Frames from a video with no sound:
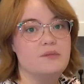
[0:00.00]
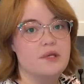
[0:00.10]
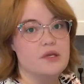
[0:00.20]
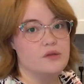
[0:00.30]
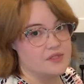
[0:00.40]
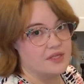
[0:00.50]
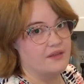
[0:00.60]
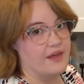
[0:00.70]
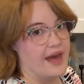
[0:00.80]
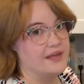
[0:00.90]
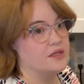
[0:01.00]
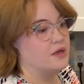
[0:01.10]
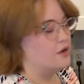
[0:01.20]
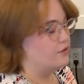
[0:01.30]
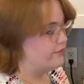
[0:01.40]
using that
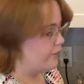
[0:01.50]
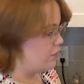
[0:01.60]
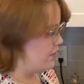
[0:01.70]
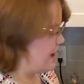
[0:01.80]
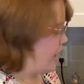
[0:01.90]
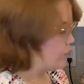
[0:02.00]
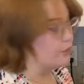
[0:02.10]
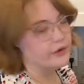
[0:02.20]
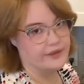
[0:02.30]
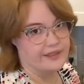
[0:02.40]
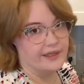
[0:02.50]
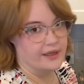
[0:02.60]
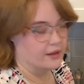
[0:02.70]
for our whirligig,